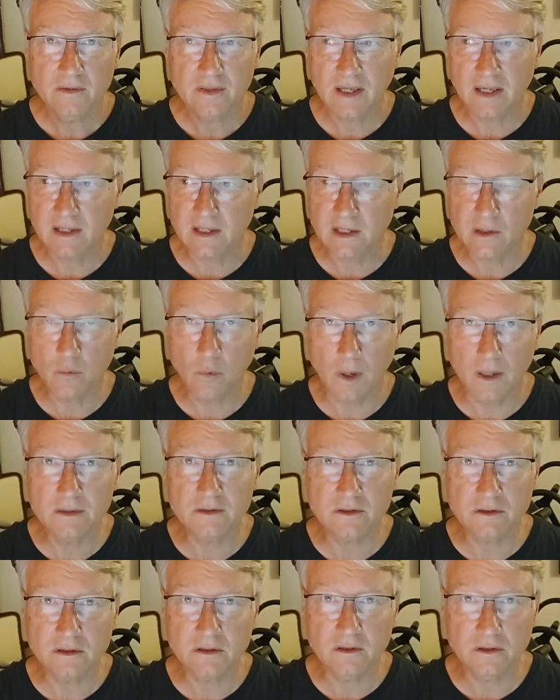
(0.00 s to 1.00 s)
that he
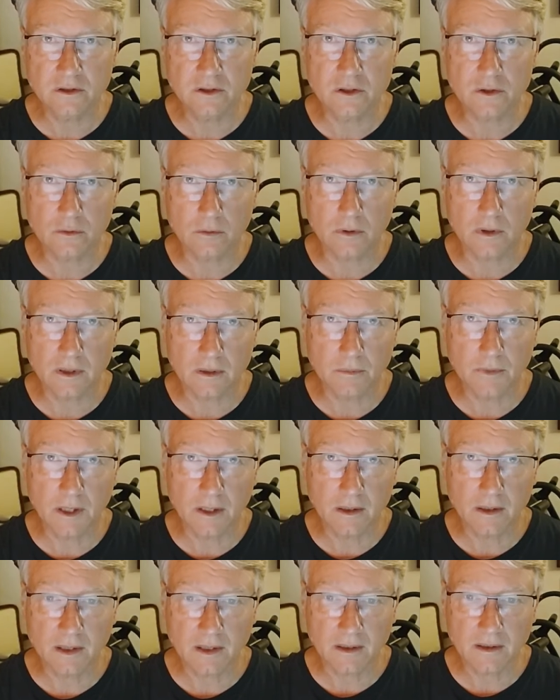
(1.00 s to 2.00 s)
wants to destroy
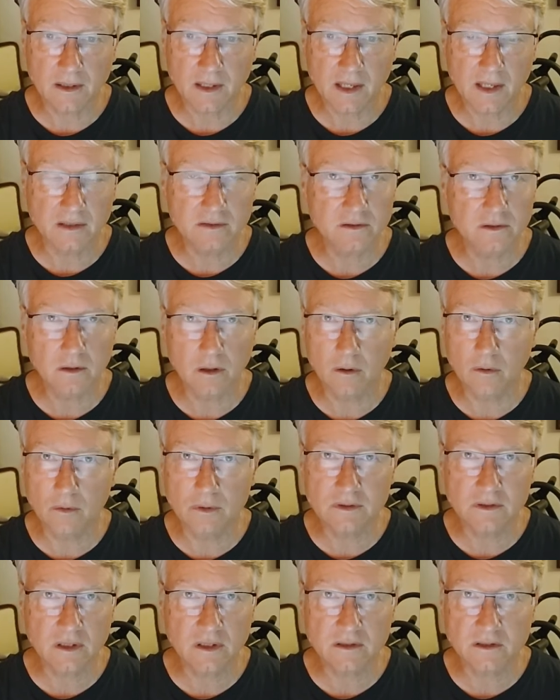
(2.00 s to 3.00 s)
America. He has no
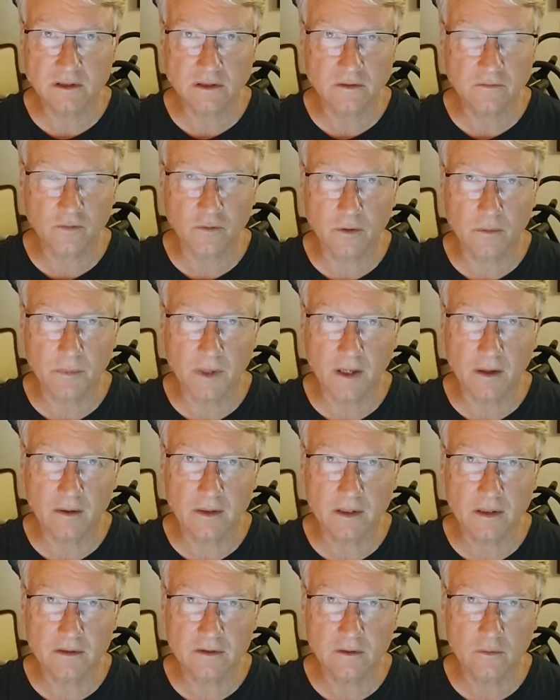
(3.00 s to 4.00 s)
intentions for
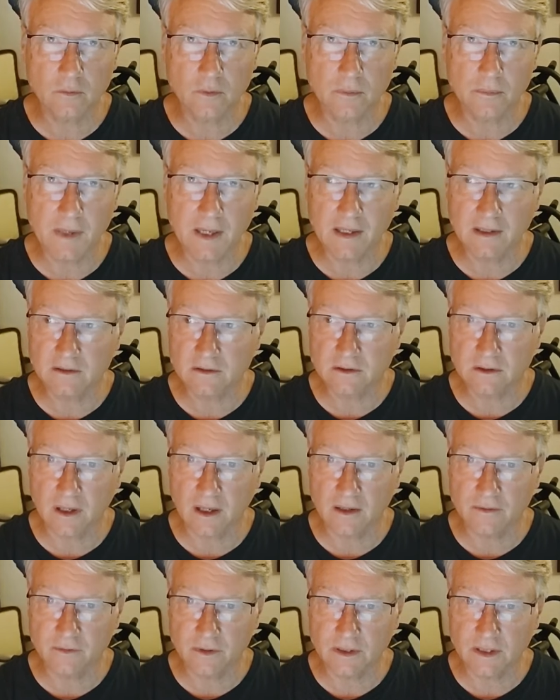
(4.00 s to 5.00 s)
America to remain
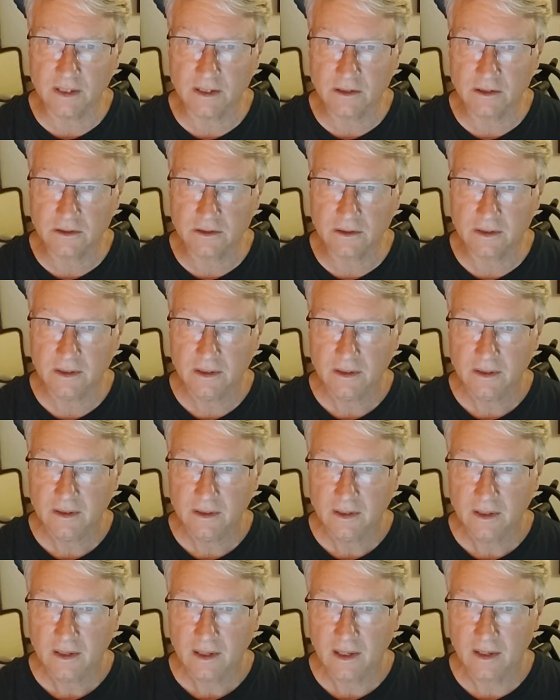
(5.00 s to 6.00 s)
sovereign nation.
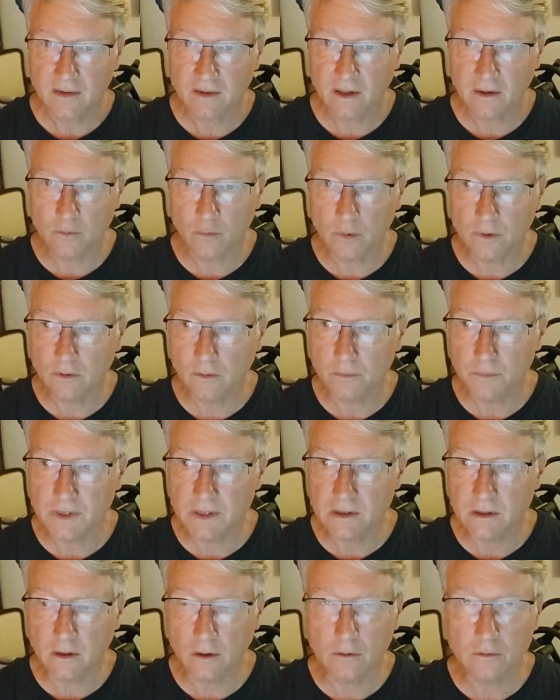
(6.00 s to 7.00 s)
And there will
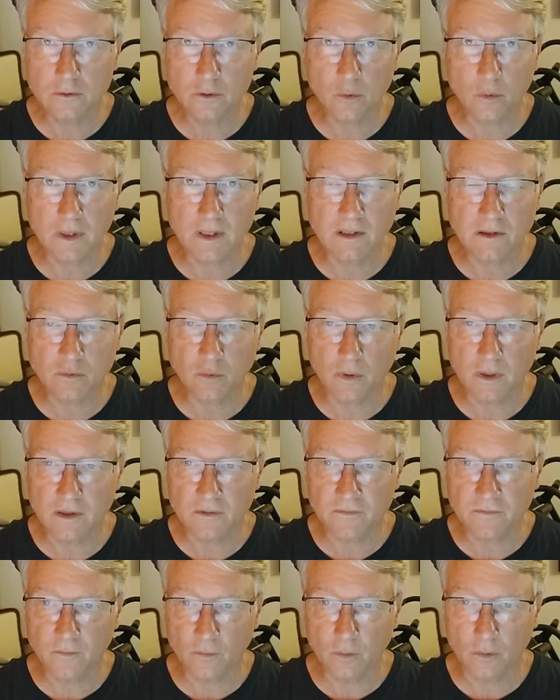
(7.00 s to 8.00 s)
be no
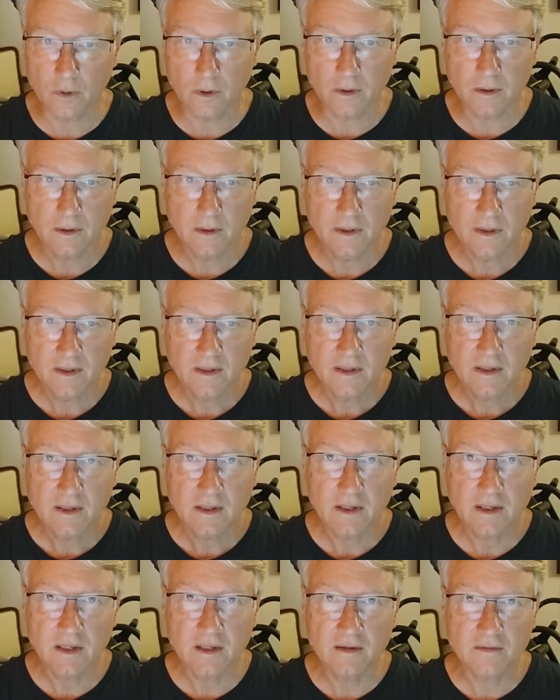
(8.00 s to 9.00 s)
2024
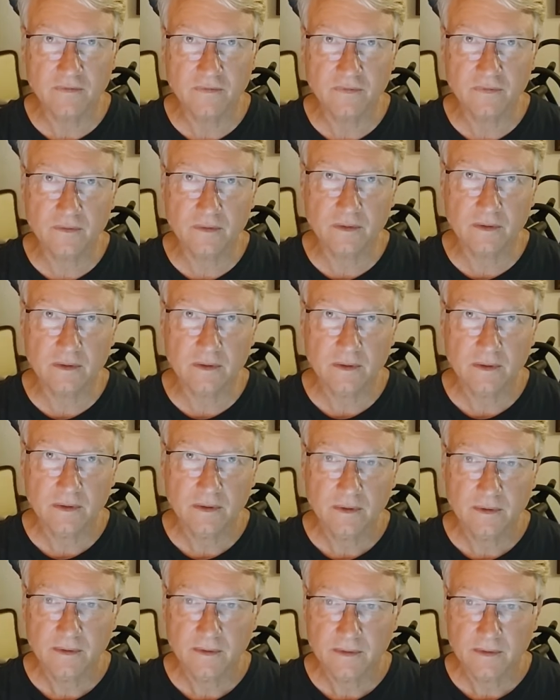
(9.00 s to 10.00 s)
if
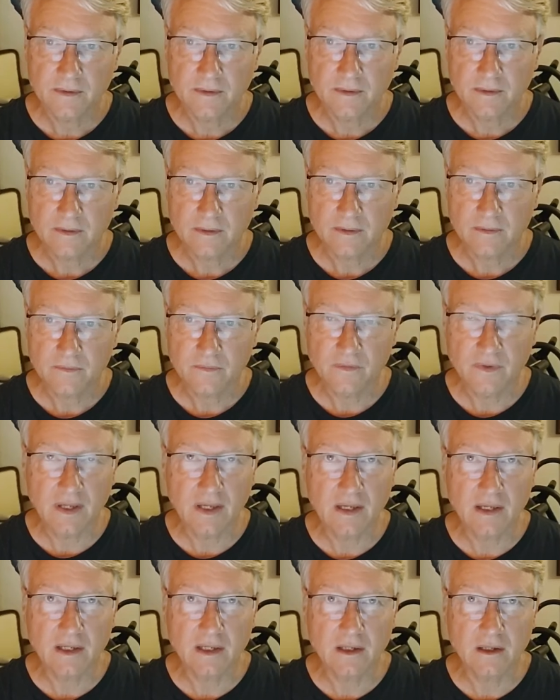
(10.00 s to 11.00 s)

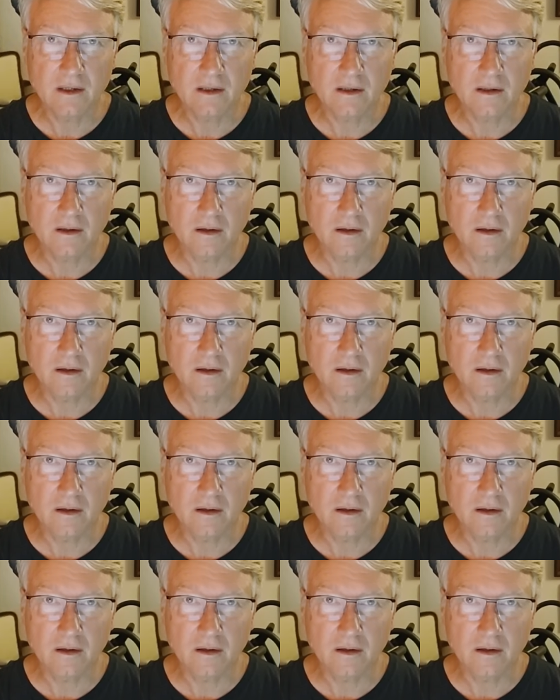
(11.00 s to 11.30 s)
they